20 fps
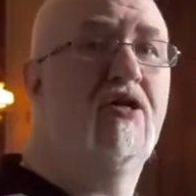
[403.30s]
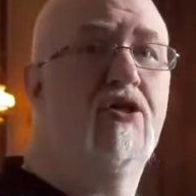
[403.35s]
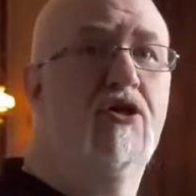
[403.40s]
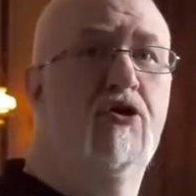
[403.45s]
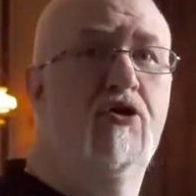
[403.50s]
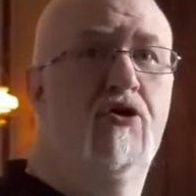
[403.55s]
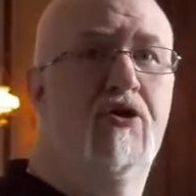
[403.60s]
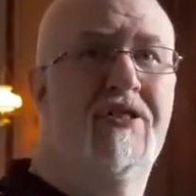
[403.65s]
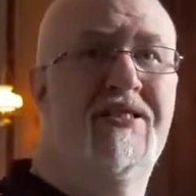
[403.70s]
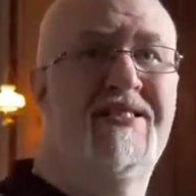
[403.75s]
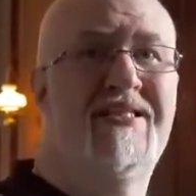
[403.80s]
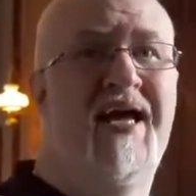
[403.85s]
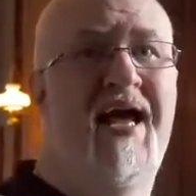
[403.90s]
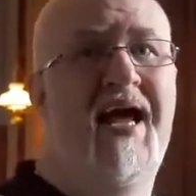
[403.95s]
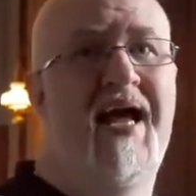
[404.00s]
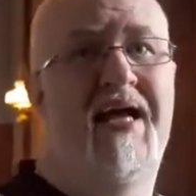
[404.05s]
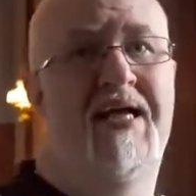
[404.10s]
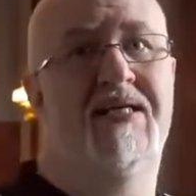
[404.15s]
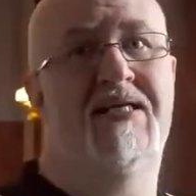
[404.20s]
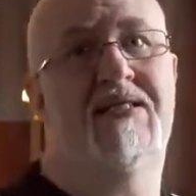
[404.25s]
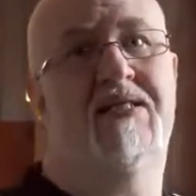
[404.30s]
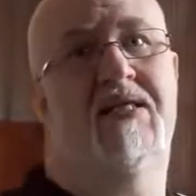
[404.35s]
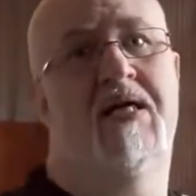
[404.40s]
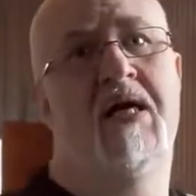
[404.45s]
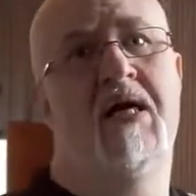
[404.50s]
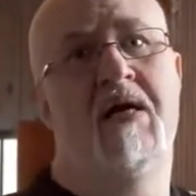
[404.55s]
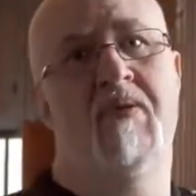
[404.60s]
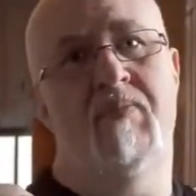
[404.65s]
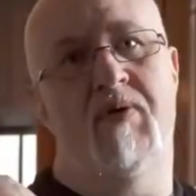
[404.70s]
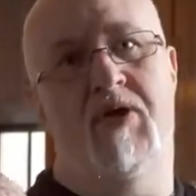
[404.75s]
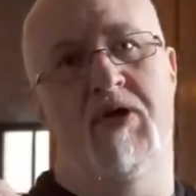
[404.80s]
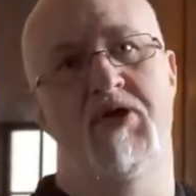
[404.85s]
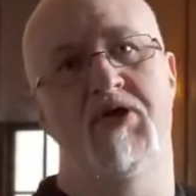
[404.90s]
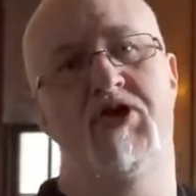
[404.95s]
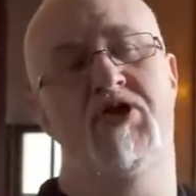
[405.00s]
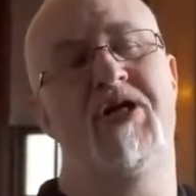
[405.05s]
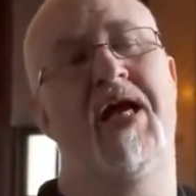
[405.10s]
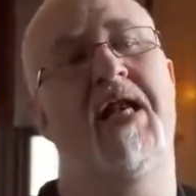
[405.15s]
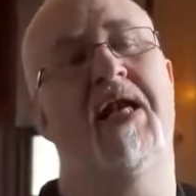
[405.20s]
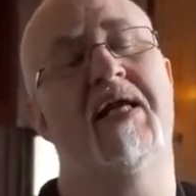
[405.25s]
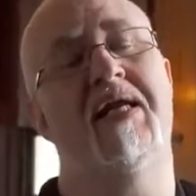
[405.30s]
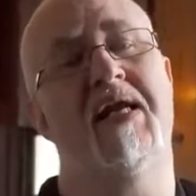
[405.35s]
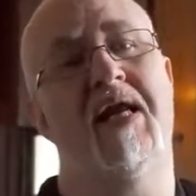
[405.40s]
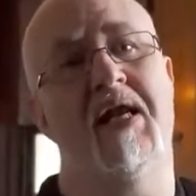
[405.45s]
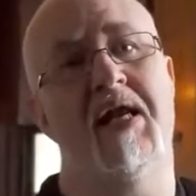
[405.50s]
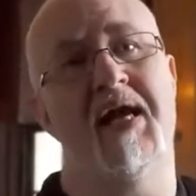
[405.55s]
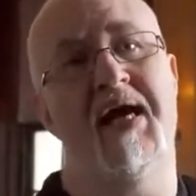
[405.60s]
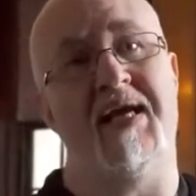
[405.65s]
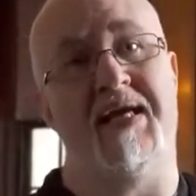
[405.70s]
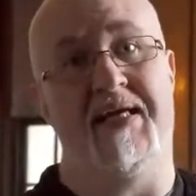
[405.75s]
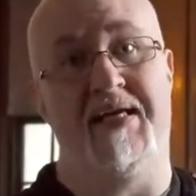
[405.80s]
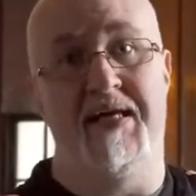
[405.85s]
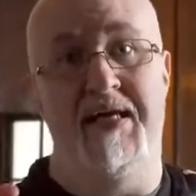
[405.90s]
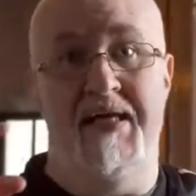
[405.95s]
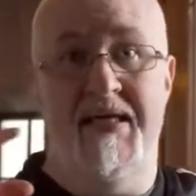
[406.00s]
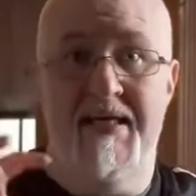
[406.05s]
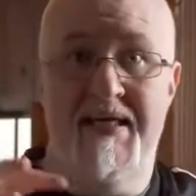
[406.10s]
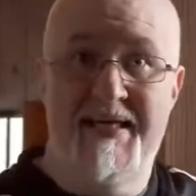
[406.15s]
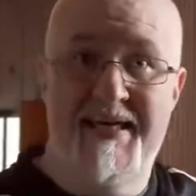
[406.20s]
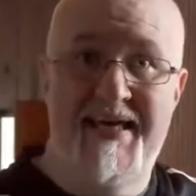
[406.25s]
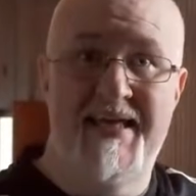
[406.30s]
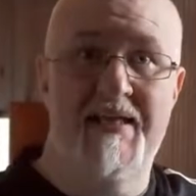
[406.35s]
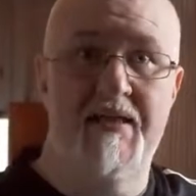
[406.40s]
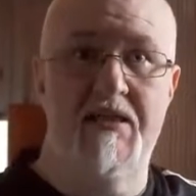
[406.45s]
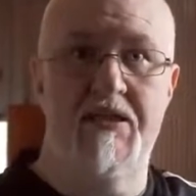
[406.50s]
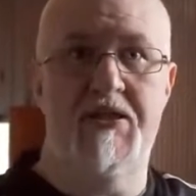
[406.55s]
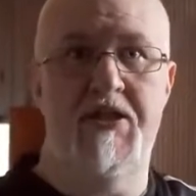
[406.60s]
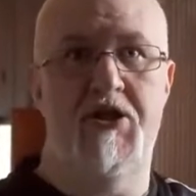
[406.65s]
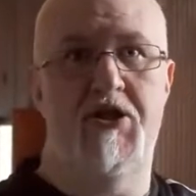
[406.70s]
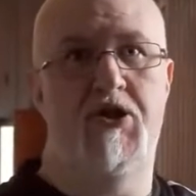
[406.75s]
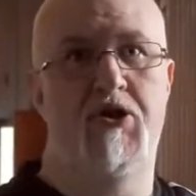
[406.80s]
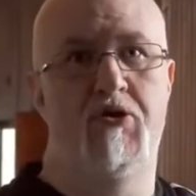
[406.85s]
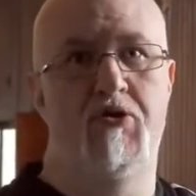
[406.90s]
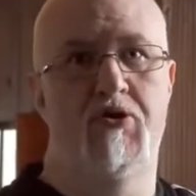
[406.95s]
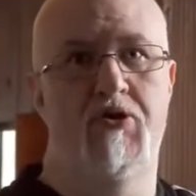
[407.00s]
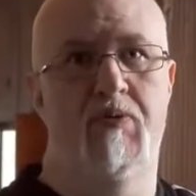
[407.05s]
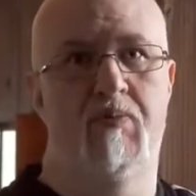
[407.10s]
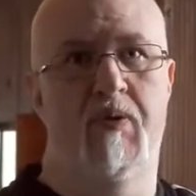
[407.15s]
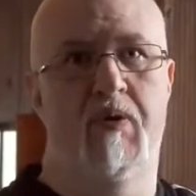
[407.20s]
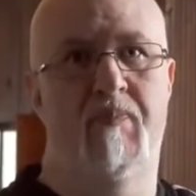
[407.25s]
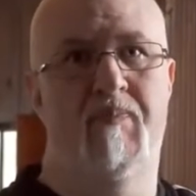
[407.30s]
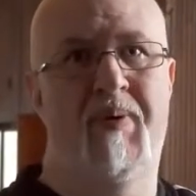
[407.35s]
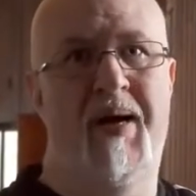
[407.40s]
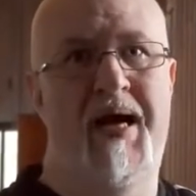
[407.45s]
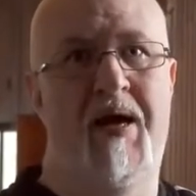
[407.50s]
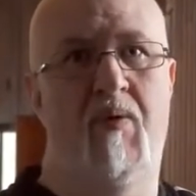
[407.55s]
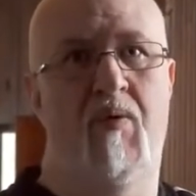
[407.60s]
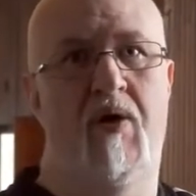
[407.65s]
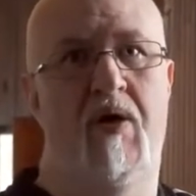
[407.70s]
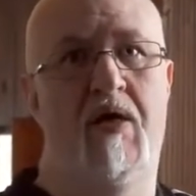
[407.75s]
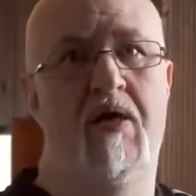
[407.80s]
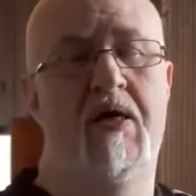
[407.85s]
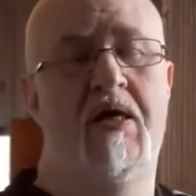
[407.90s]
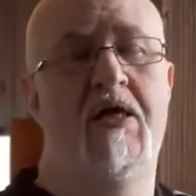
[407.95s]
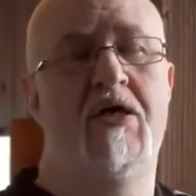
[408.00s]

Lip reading: as another test, because gelling a light kills its usable power.